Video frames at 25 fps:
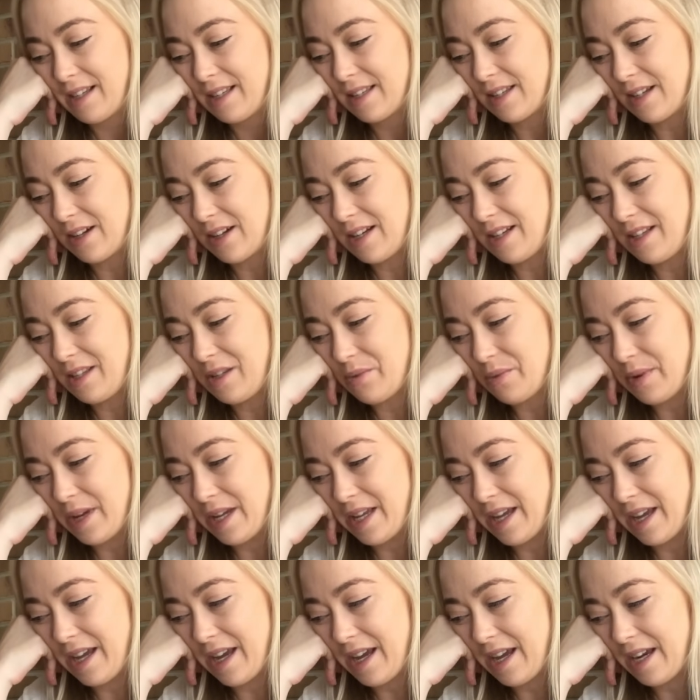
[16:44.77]
So in the
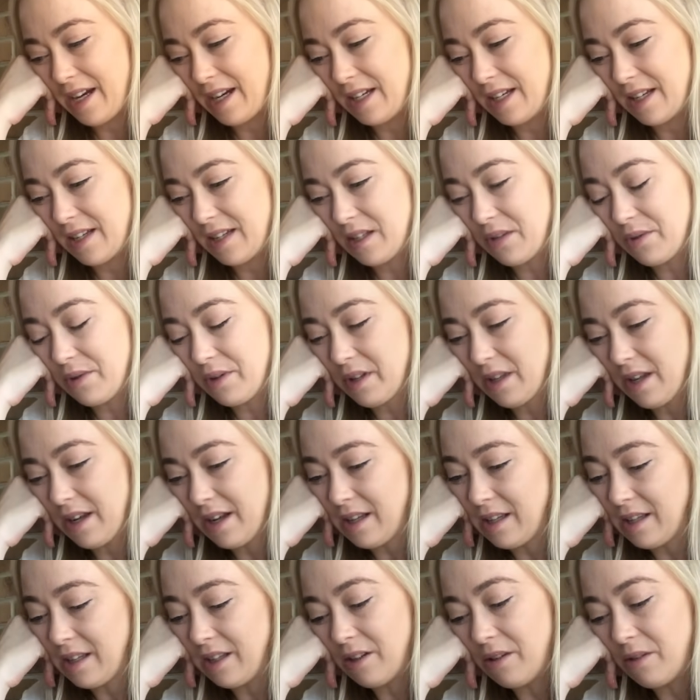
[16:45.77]
week ahead, it does look
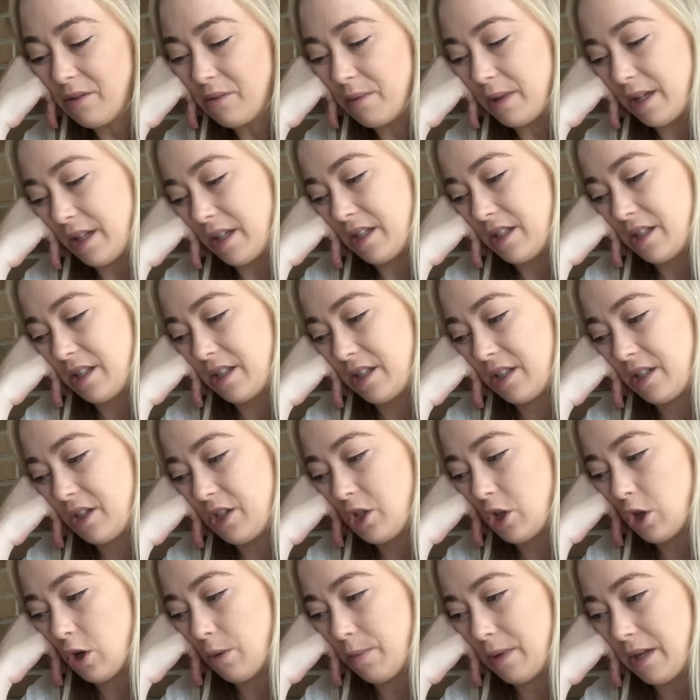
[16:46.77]
like a little bit
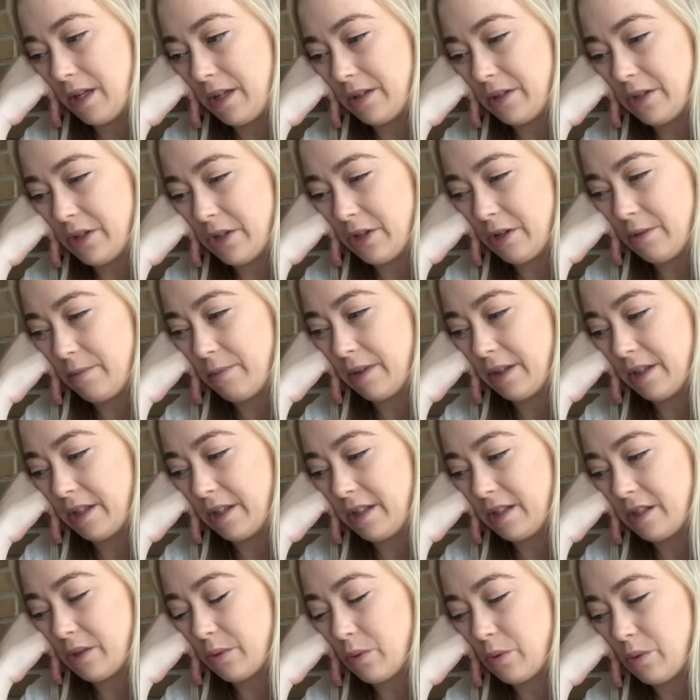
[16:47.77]
choppy,
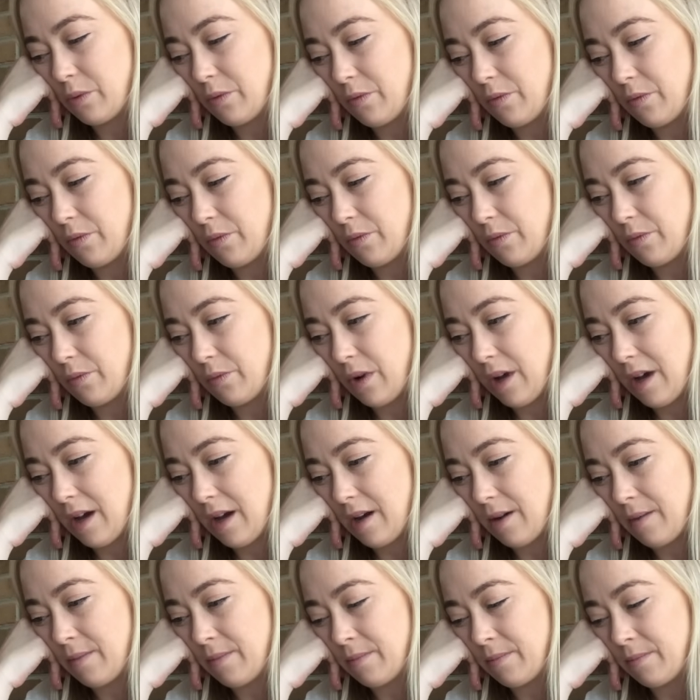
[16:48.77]
turbulent, or
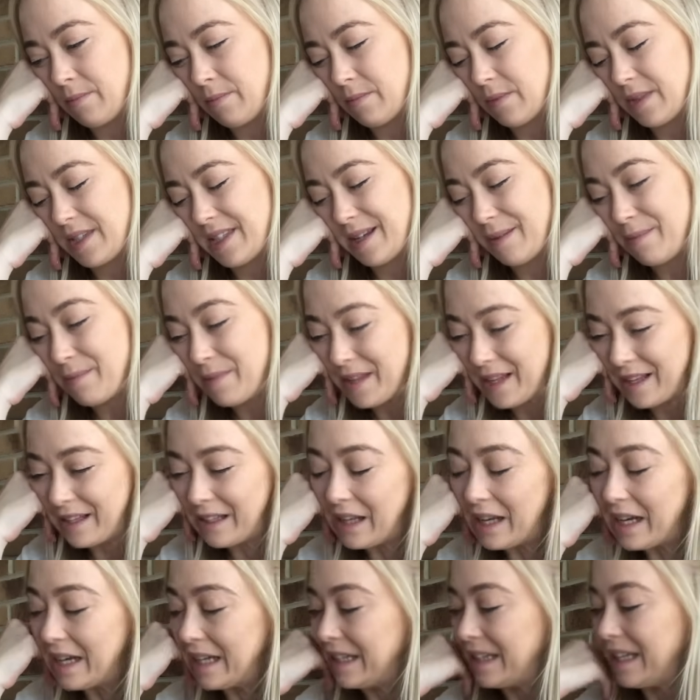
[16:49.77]
um, something
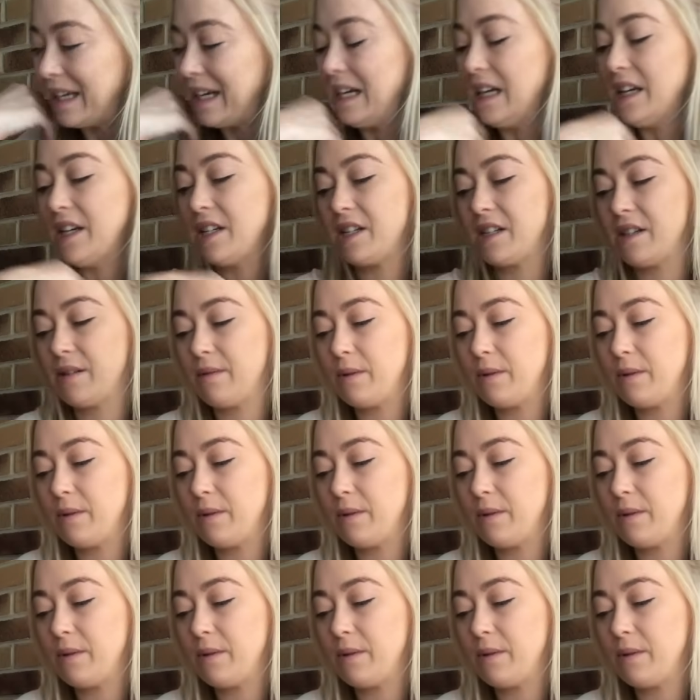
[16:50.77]
like that.